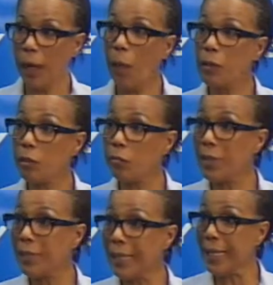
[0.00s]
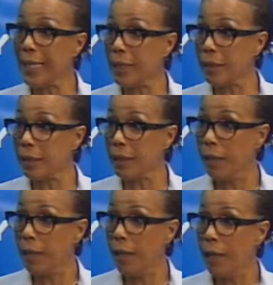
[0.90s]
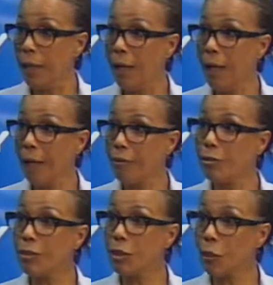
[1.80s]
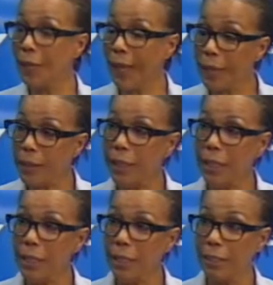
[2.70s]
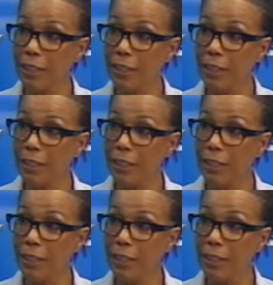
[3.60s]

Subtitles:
I was afraid eat. And so that could lead,